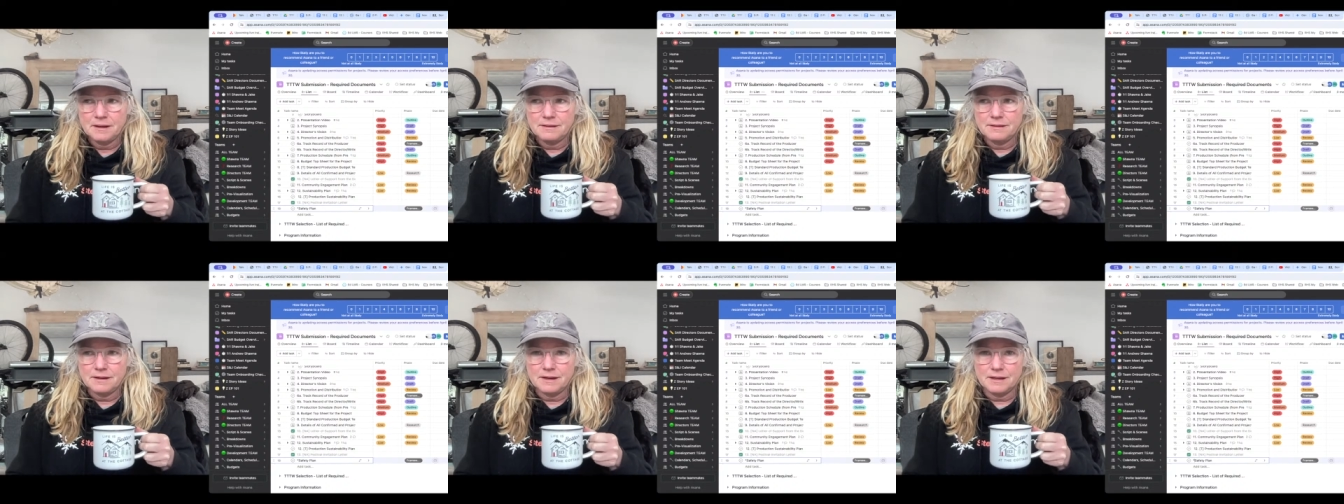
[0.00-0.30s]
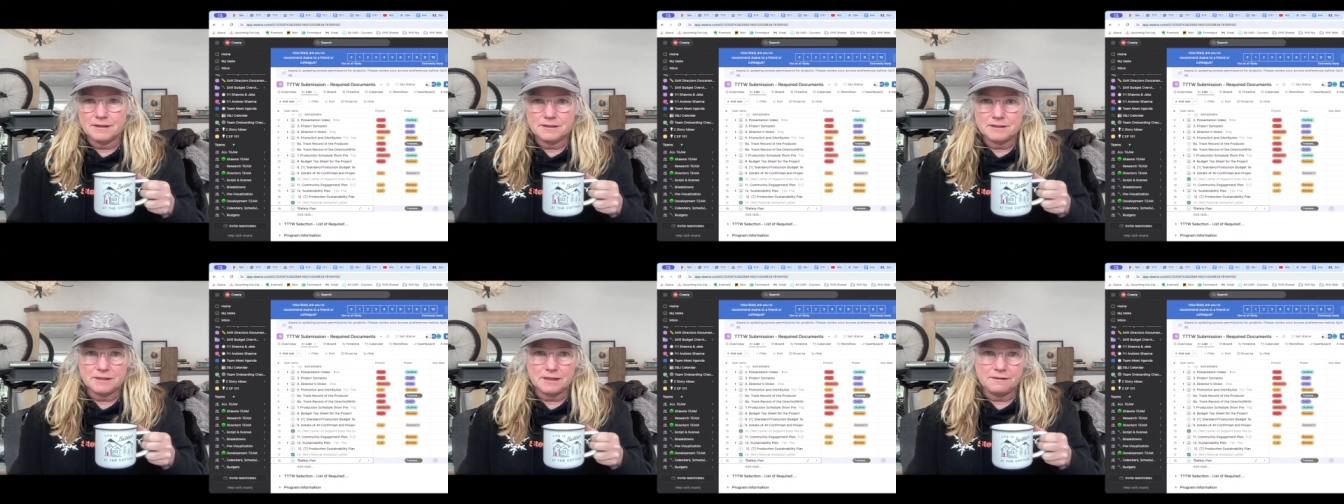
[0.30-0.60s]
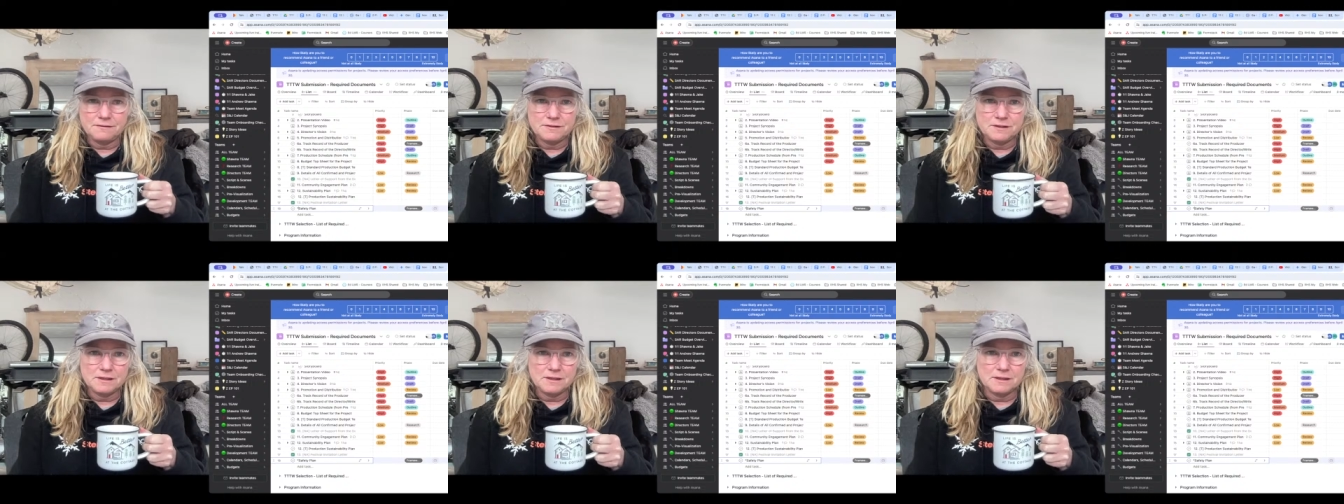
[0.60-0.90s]
that
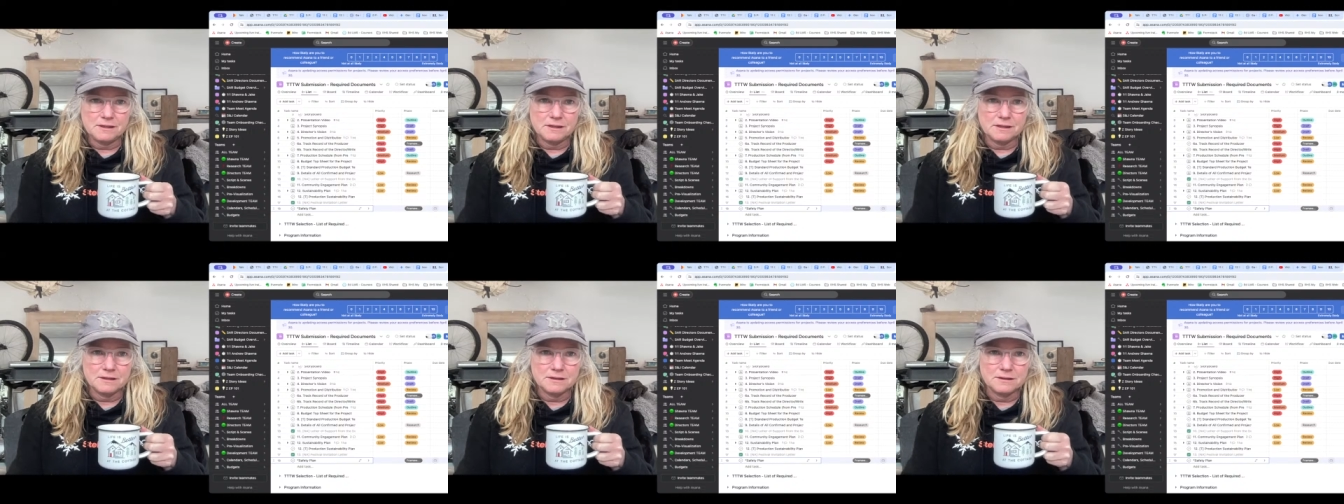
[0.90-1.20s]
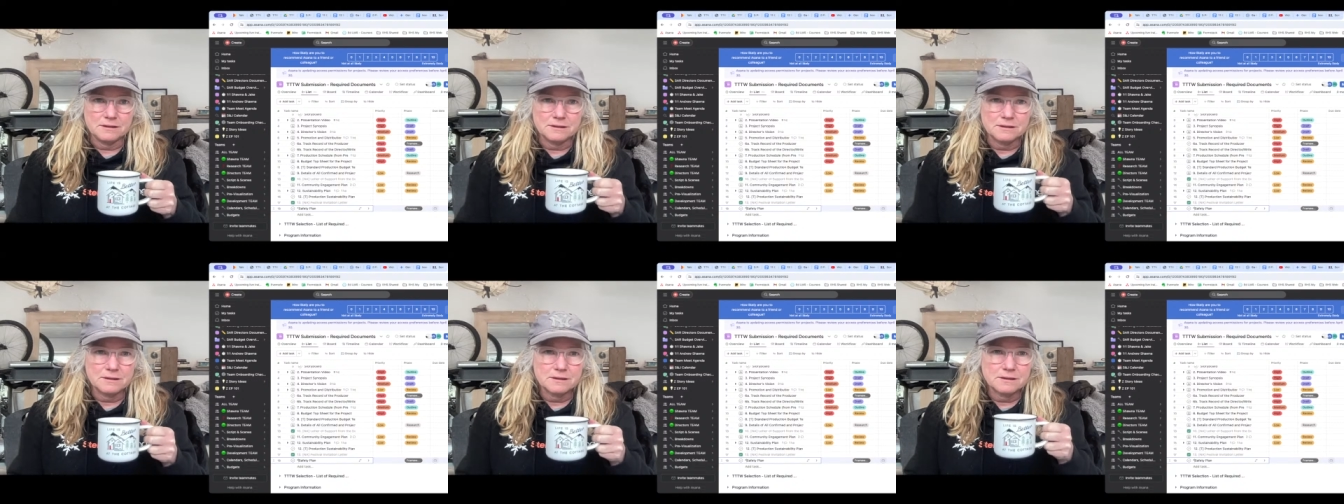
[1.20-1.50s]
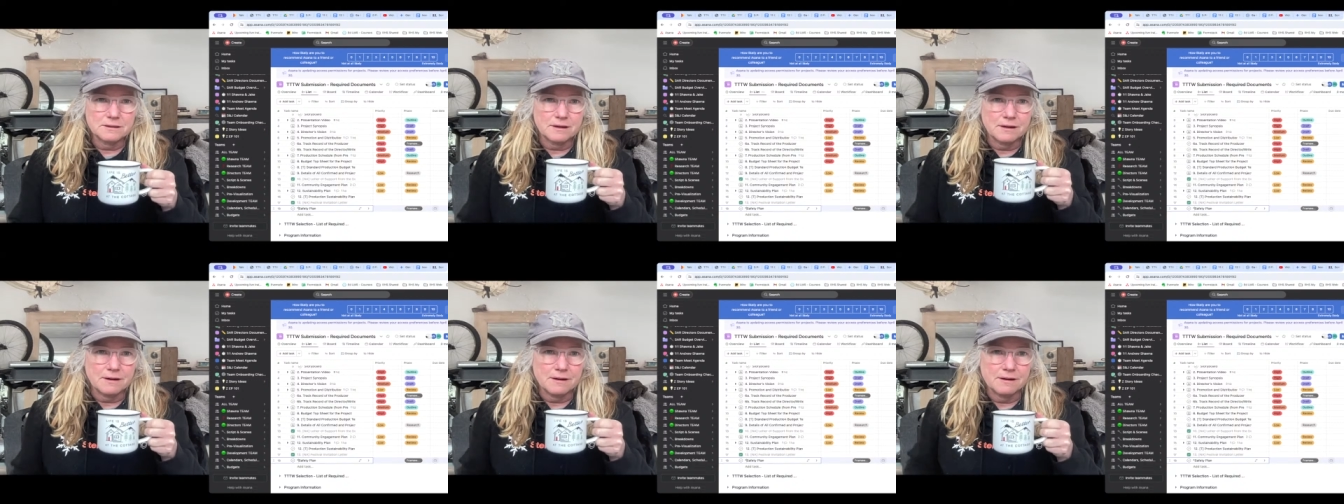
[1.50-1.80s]
safety
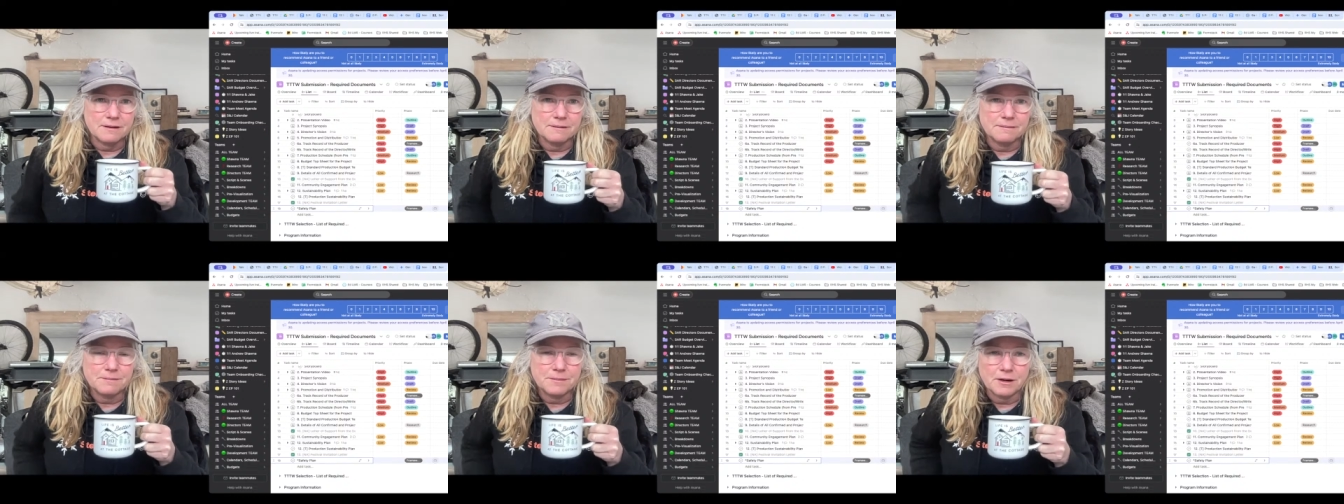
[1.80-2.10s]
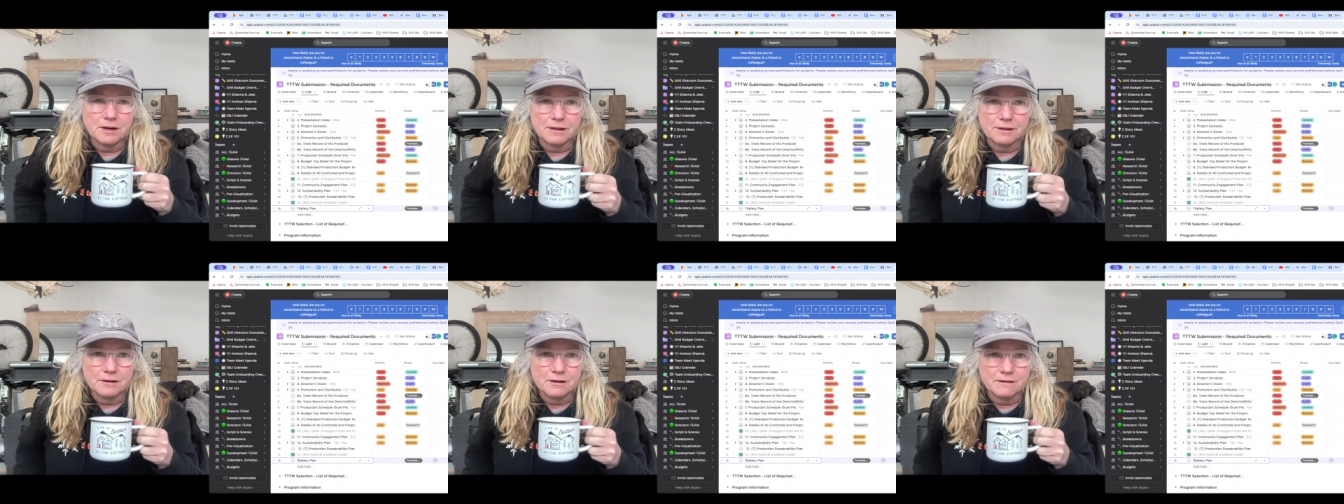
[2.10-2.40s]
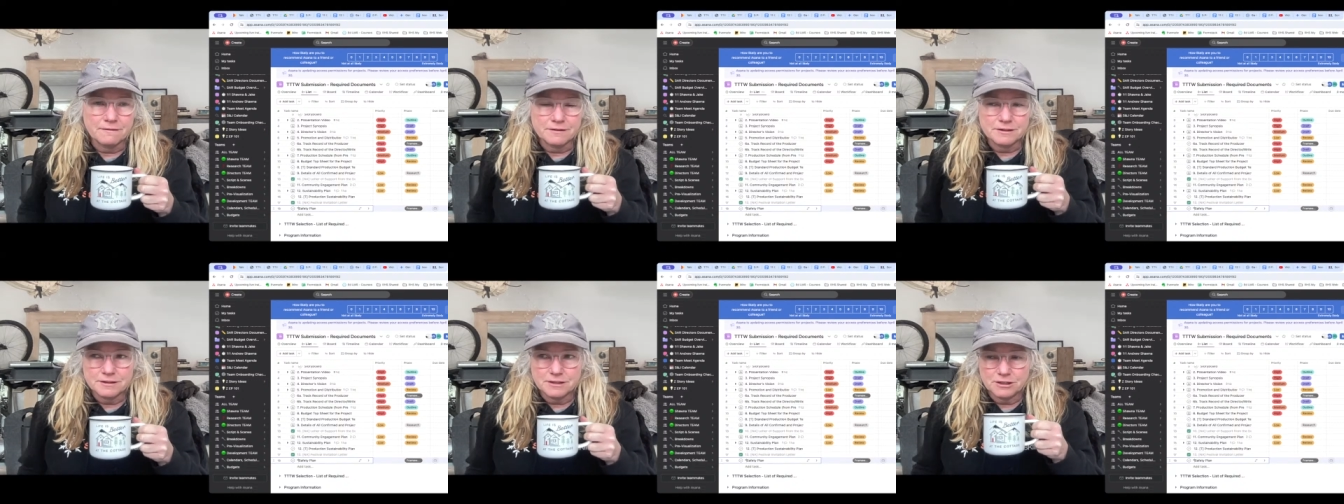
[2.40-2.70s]
is part of the
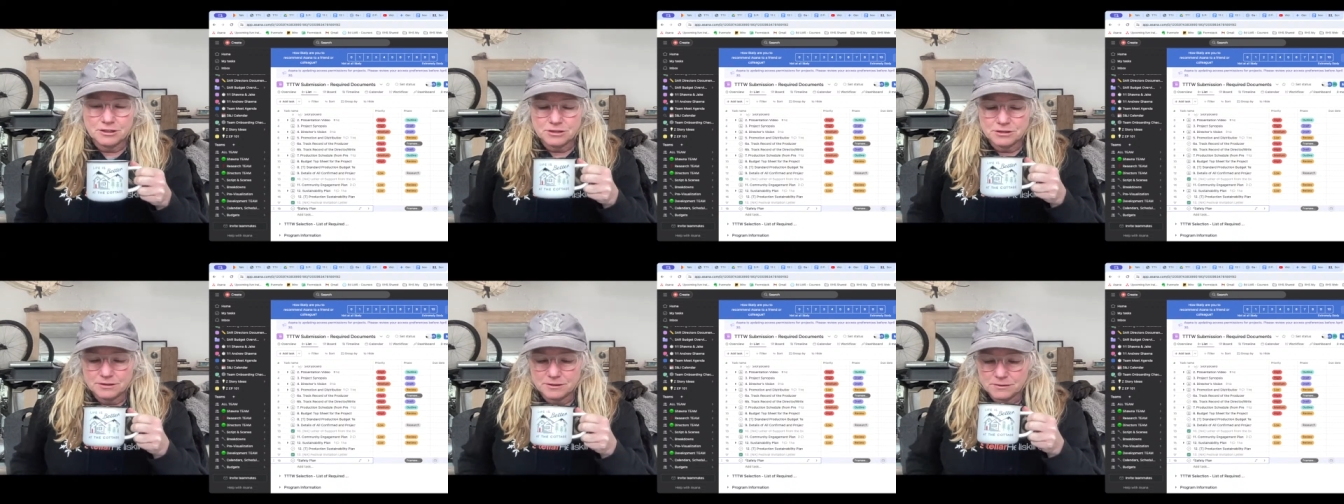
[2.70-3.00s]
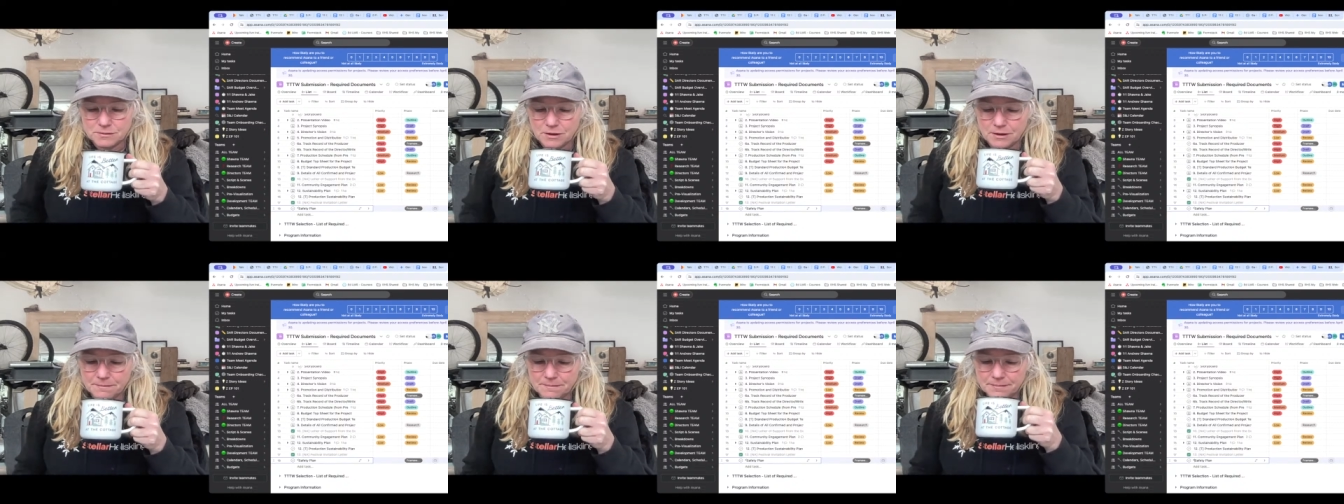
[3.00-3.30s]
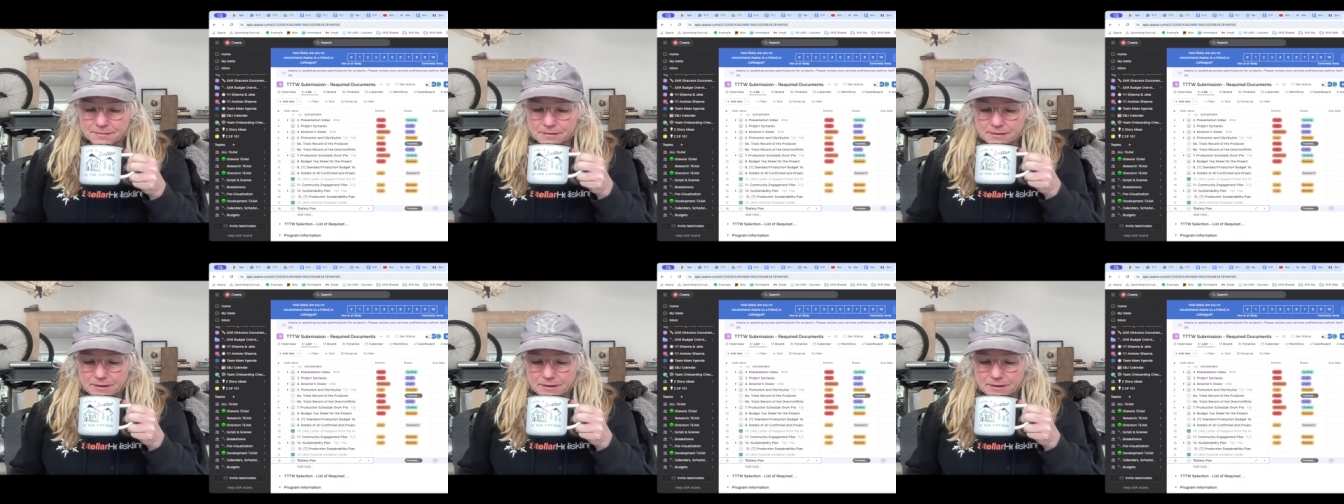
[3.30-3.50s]
conversation as well.